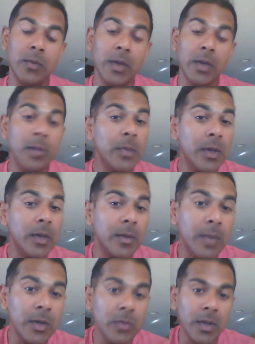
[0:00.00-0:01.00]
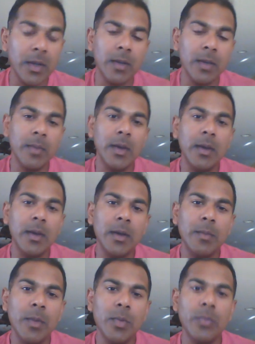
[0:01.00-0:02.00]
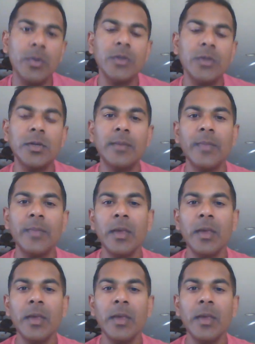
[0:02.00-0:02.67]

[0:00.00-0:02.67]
would help me on my training and my preparation.